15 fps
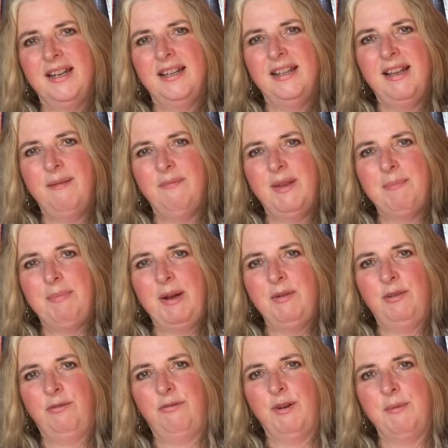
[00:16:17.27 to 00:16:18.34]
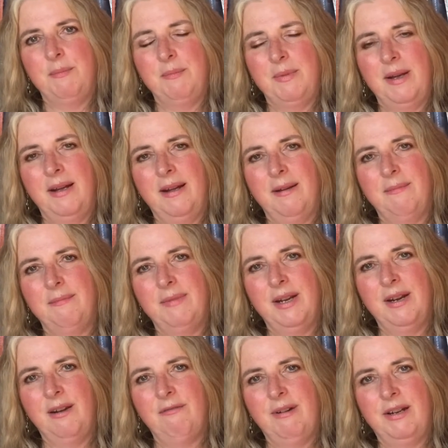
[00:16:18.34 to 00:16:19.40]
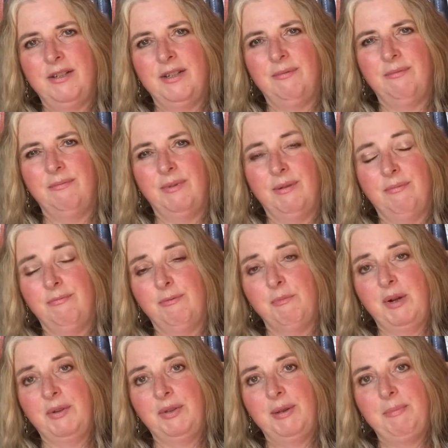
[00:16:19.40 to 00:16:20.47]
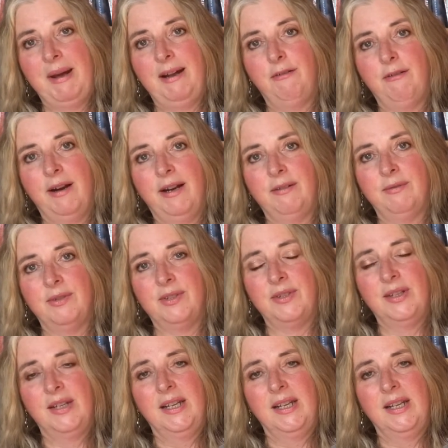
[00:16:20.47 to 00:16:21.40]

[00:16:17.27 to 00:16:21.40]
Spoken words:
They're both from from wealthy backgrounds,